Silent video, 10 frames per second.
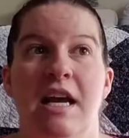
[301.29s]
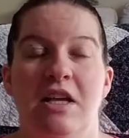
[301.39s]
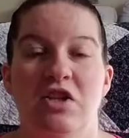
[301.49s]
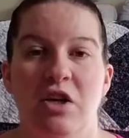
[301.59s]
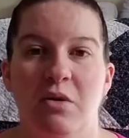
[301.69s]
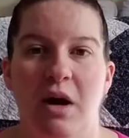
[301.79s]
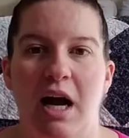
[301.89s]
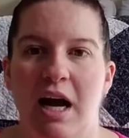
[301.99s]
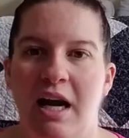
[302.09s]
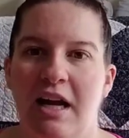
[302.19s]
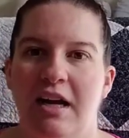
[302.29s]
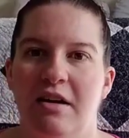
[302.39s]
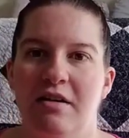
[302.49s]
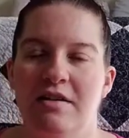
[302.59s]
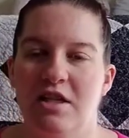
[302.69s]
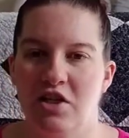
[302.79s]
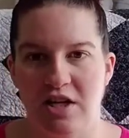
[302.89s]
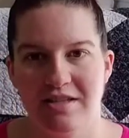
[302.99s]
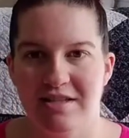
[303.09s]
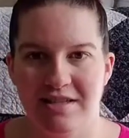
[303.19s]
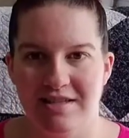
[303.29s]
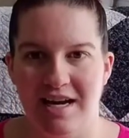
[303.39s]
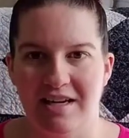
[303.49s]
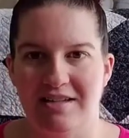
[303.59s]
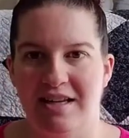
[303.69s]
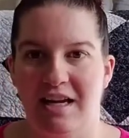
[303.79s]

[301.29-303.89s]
And so I suggested this to Ed to